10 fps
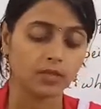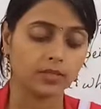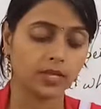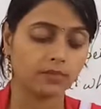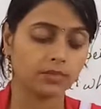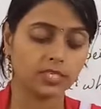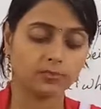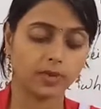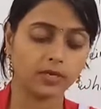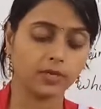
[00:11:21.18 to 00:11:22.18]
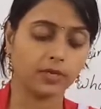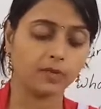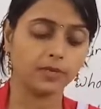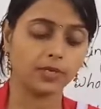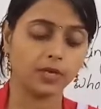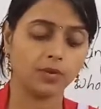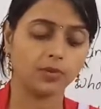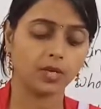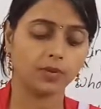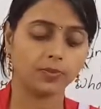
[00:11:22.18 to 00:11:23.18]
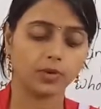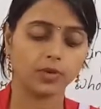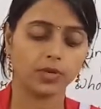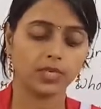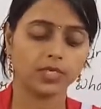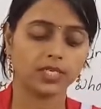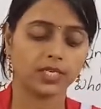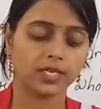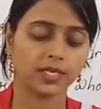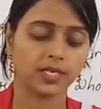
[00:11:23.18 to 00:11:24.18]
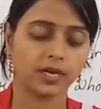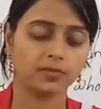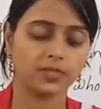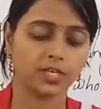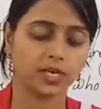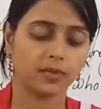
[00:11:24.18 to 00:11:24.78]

Then Mrs. Parker, coming down left corner and sitting in armchair,